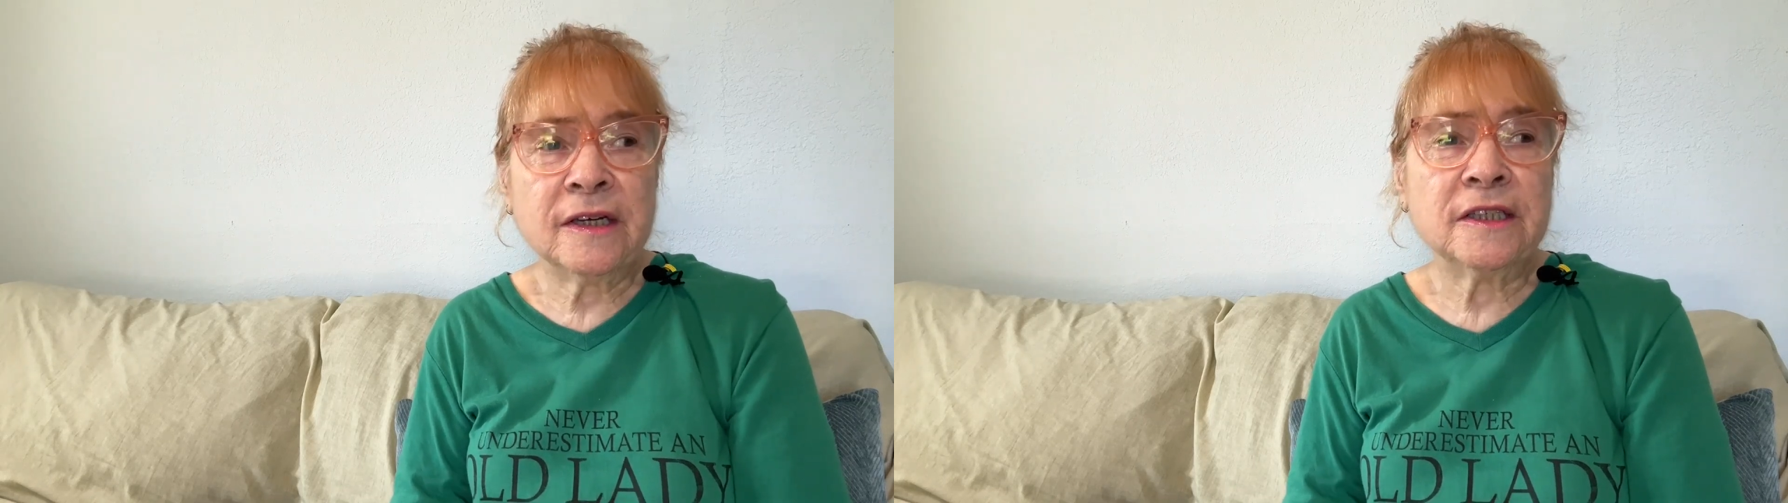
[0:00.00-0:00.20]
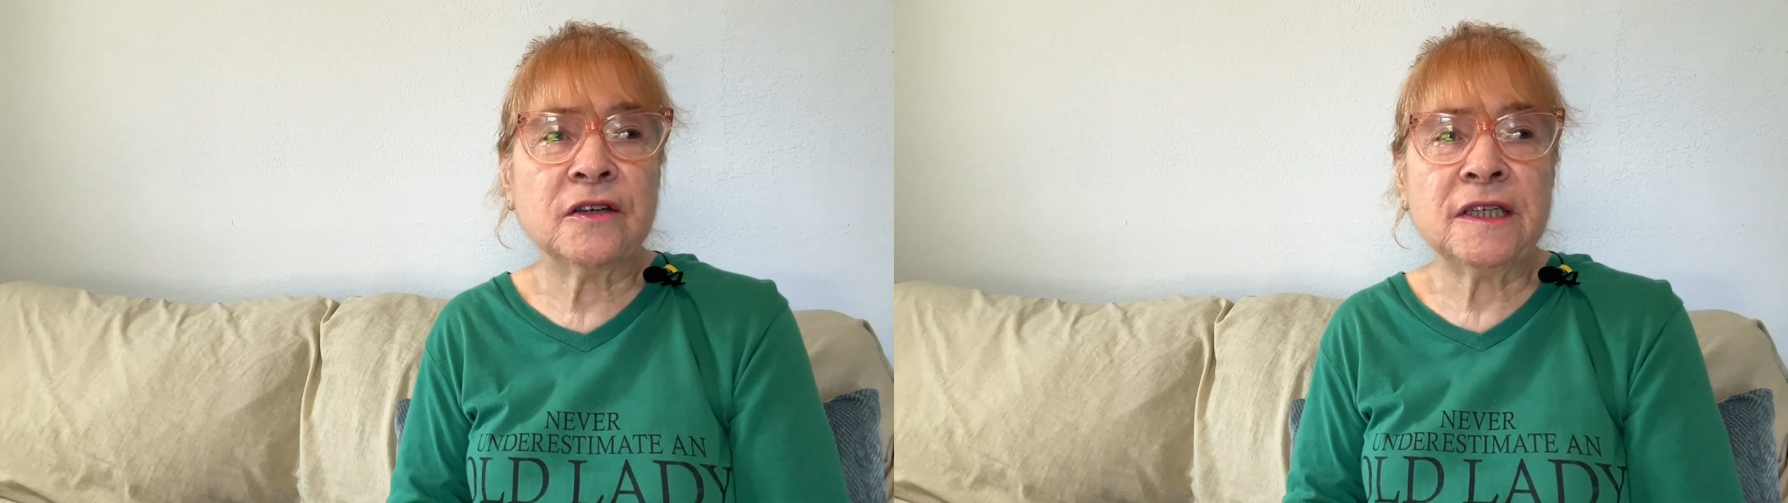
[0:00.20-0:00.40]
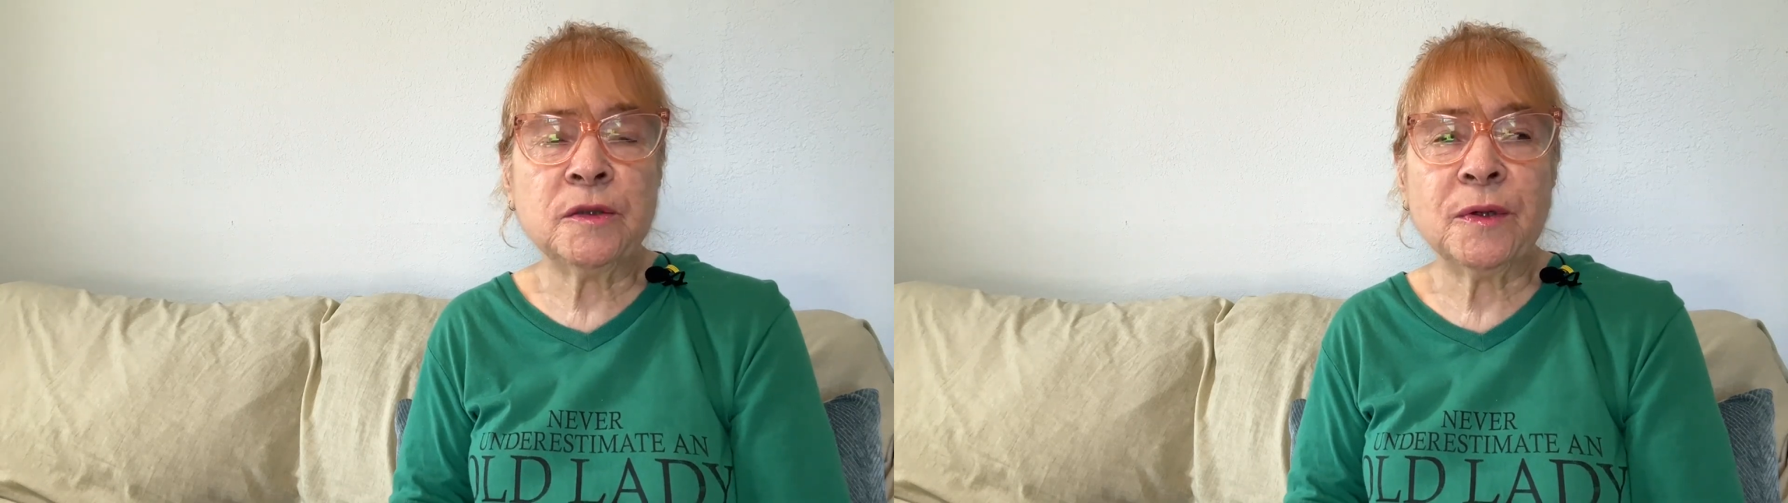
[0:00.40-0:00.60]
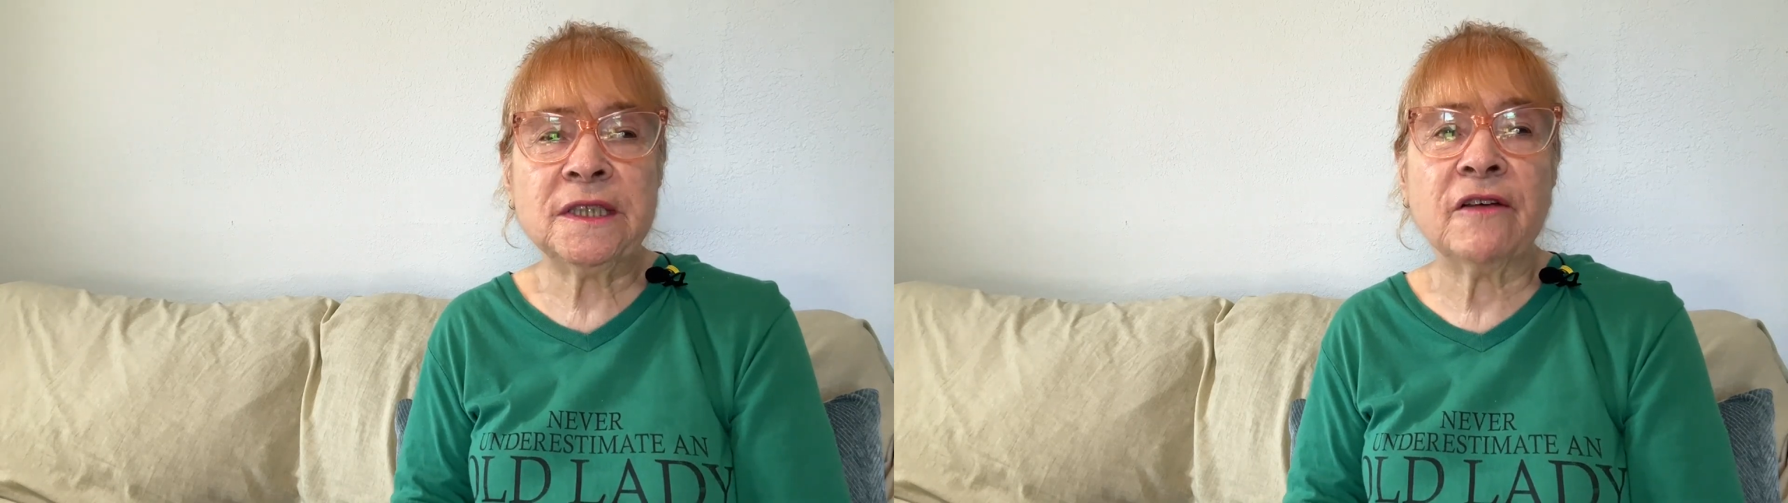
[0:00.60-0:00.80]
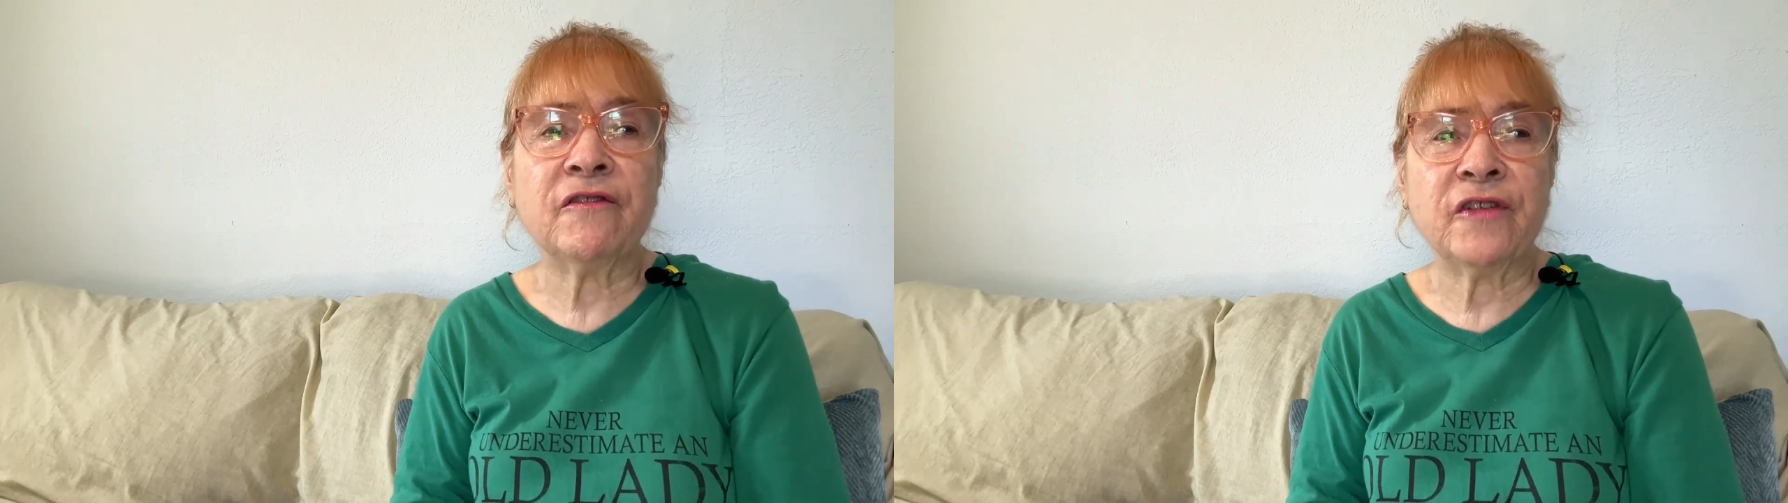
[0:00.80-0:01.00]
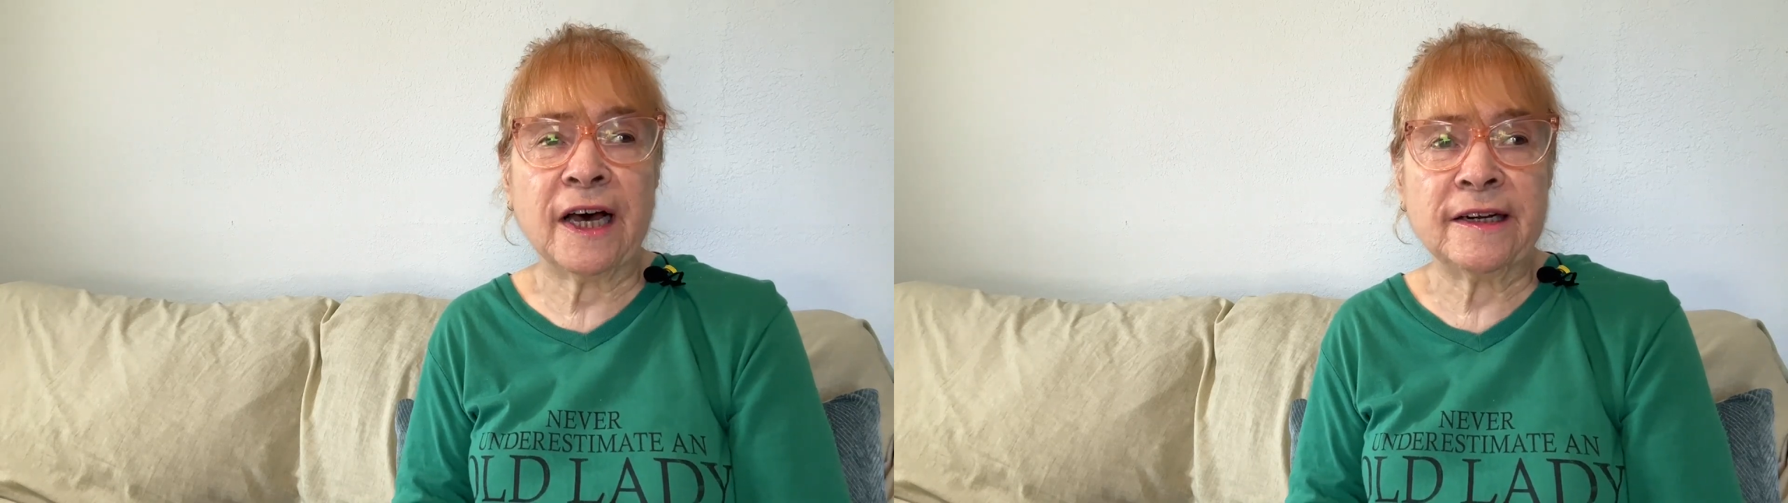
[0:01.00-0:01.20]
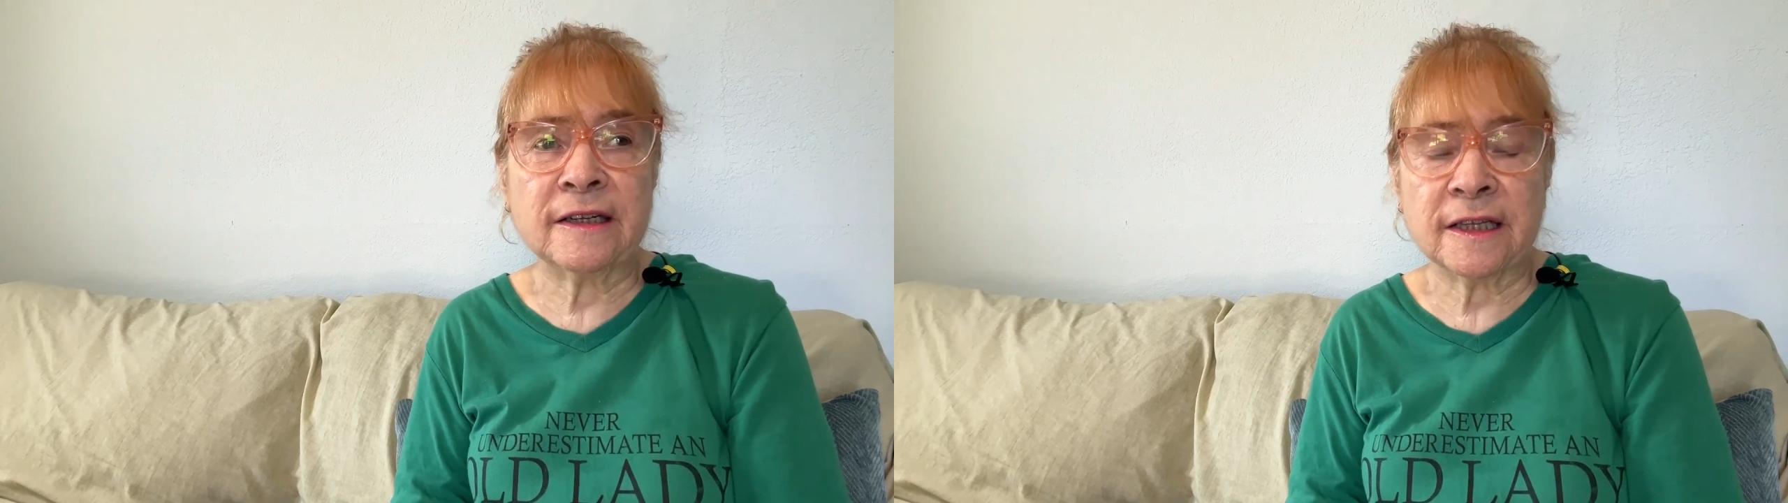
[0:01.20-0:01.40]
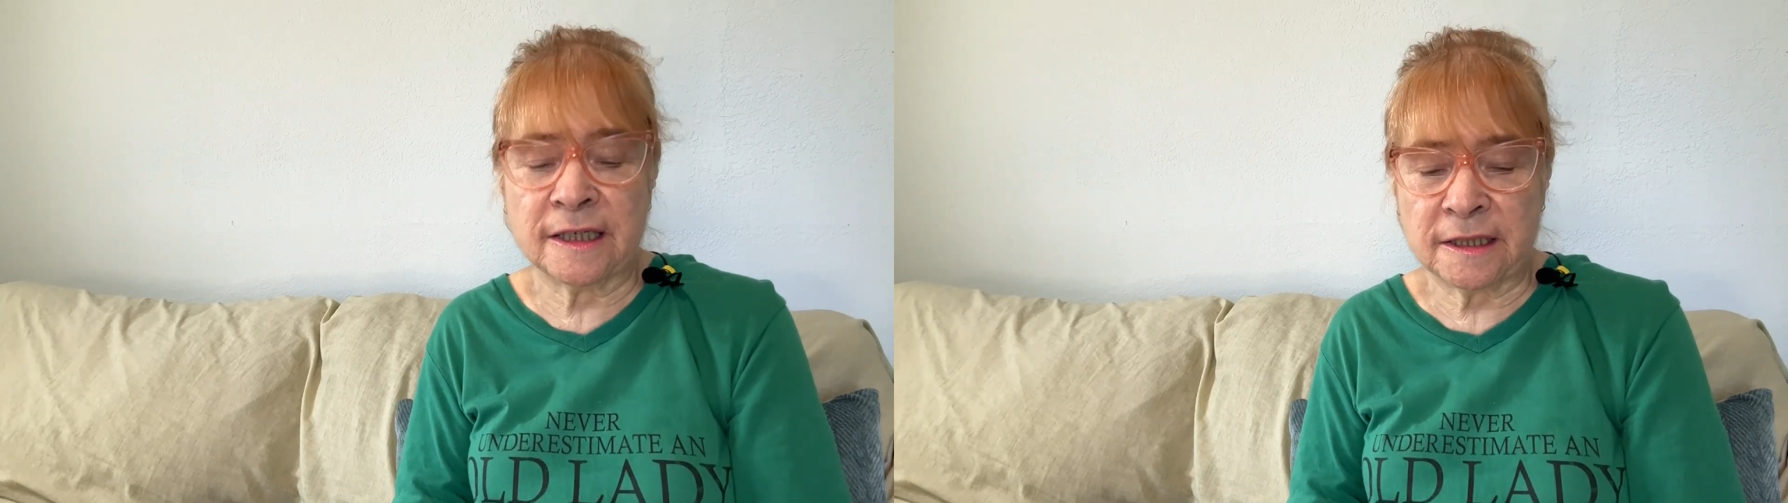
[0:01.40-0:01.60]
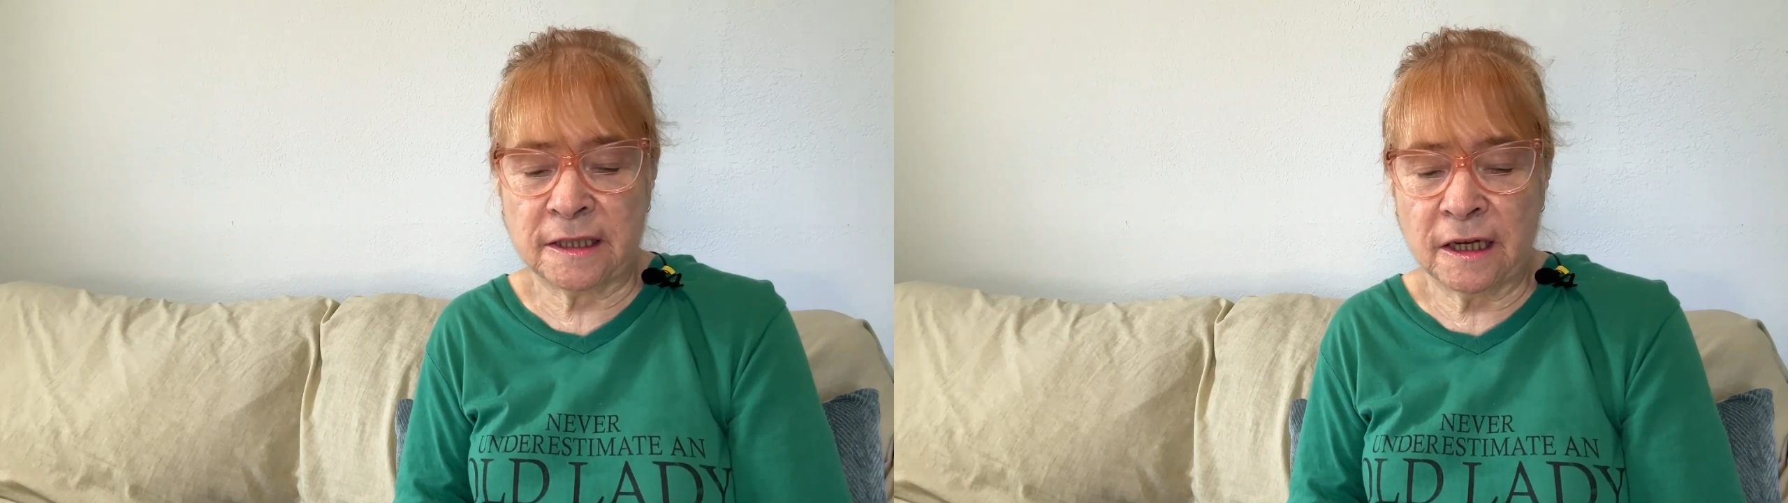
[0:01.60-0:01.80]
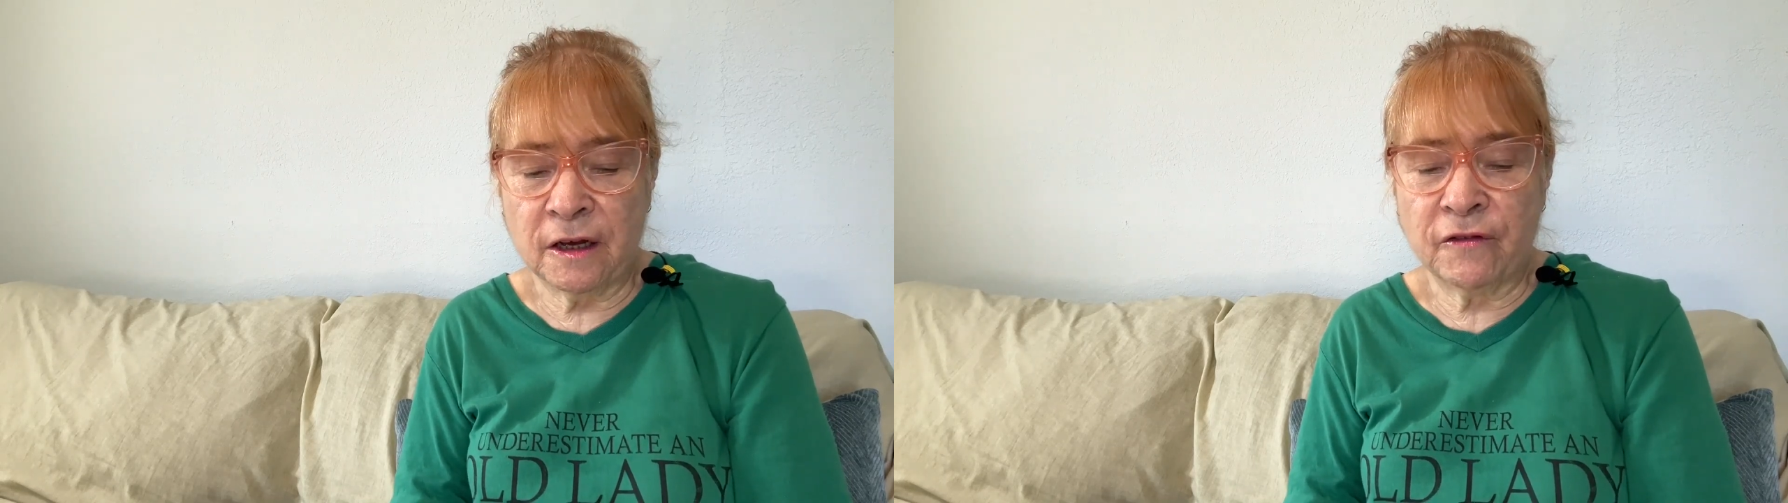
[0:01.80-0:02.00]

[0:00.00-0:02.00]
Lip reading: So this was the finalist